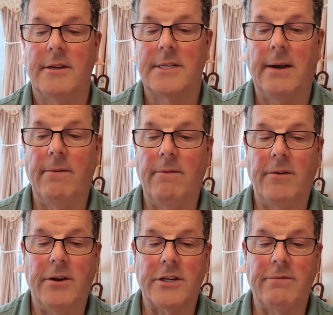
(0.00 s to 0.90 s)
7,
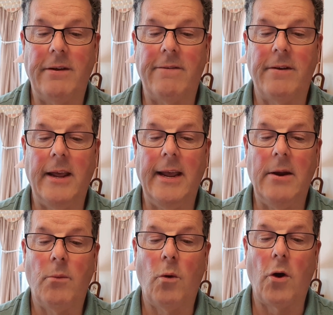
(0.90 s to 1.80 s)
verse
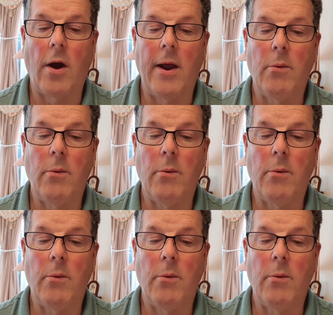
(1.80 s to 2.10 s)
15, What I